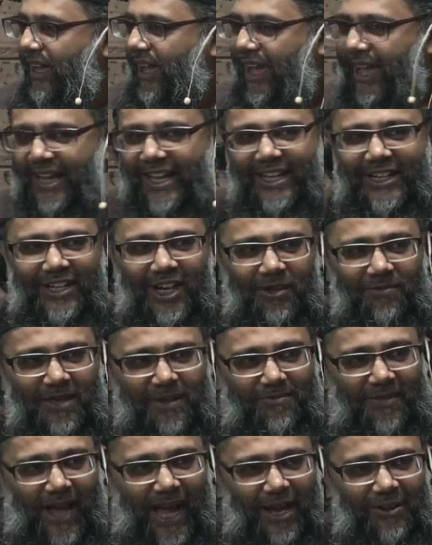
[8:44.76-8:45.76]

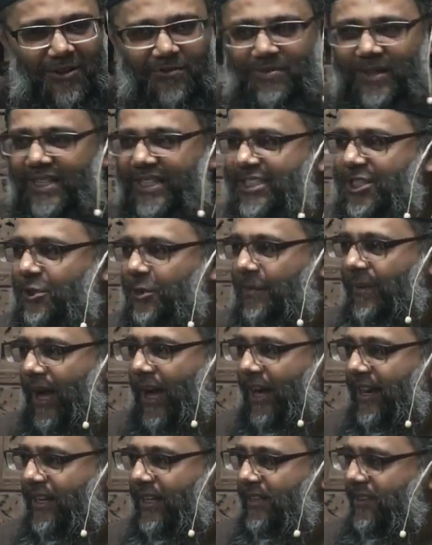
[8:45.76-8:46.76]
economic power and political
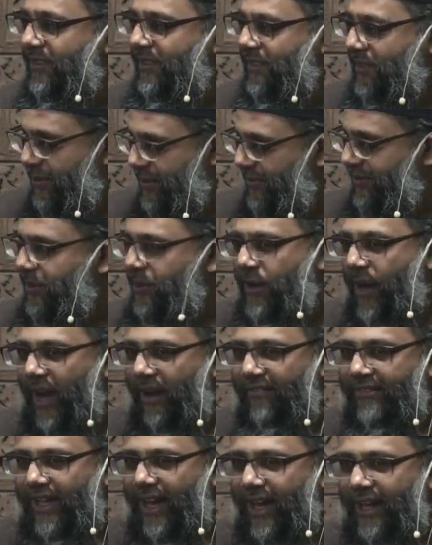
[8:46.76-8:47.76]
power. You
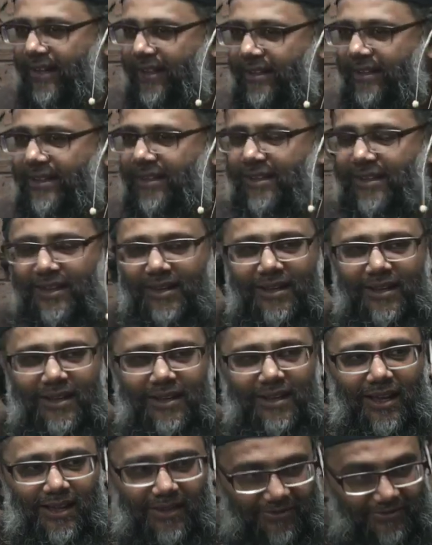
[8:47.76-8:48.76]
have that, and
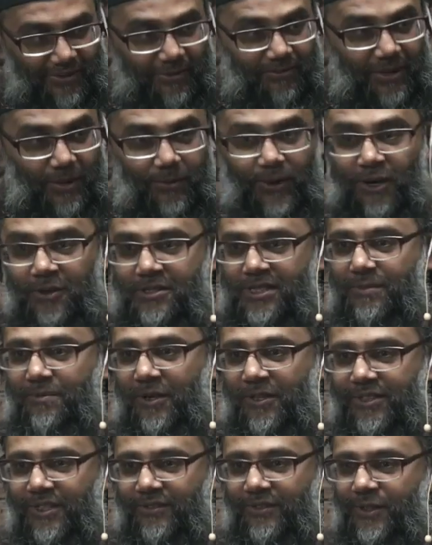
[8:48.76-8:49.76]
from the worldly
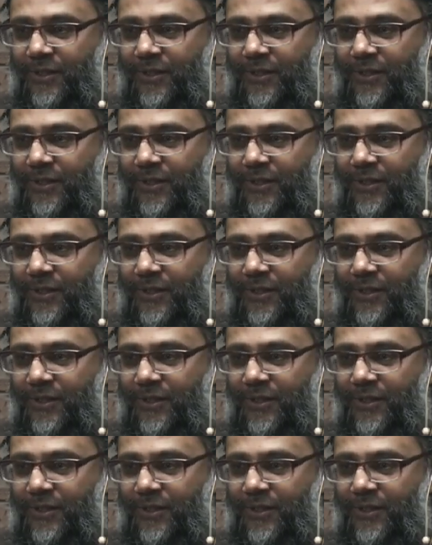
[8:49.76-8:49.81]
point of